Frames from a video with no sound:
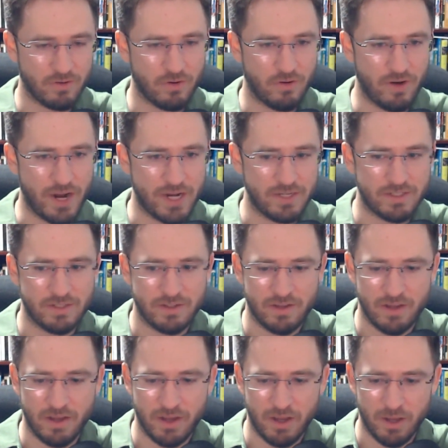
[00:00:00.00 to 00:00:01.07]
Great.
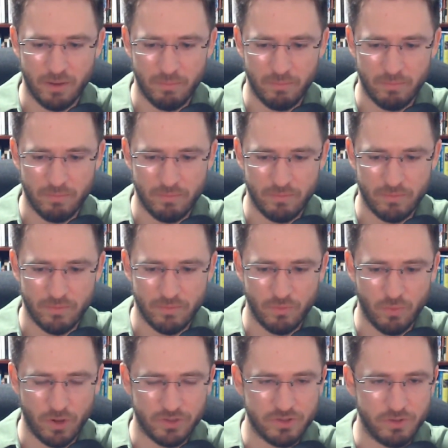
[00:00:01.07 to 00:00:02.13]
Um,
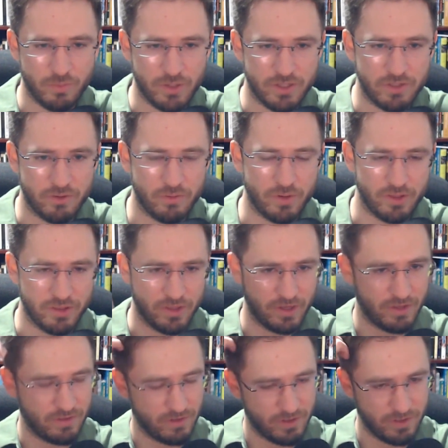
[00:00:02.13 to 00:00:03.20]
what should we do with
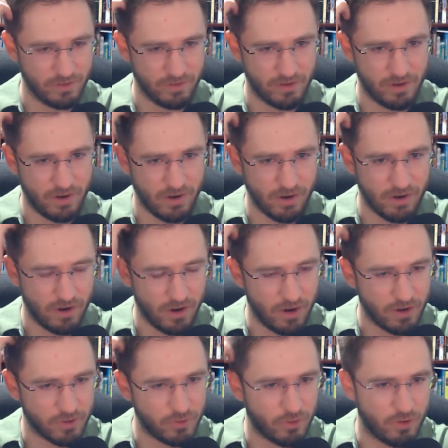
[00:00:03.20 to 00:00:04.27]
it? And our,
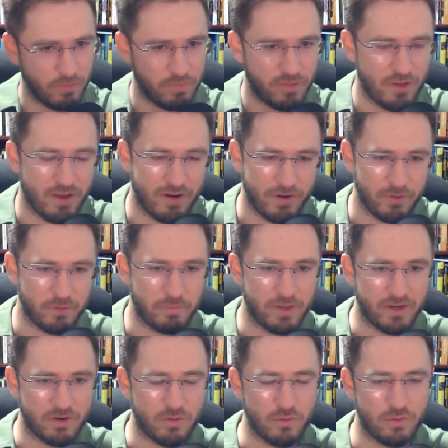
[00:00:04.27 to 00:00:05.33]
our group thought it would
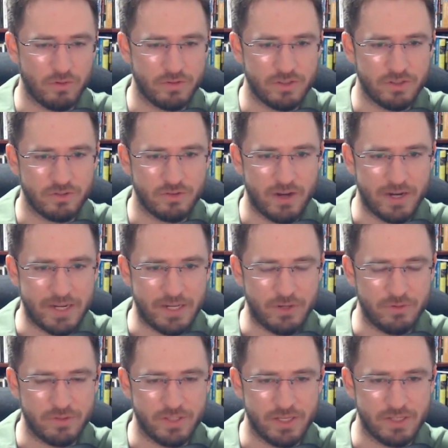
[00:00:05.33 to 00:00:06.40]
be cool to try to
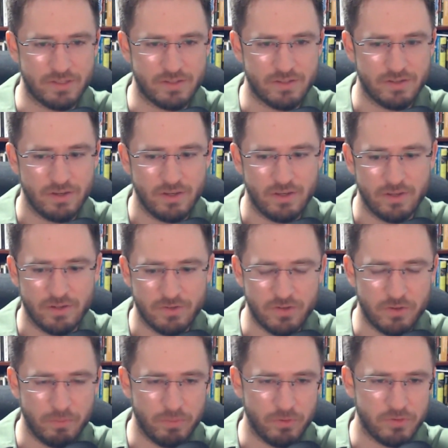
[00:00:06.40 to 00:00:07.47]
use this
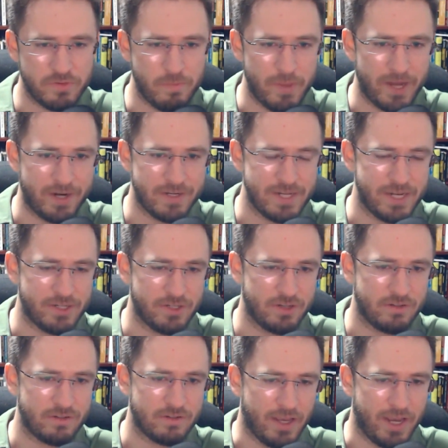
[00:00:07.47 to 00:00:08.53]
to boost meditation.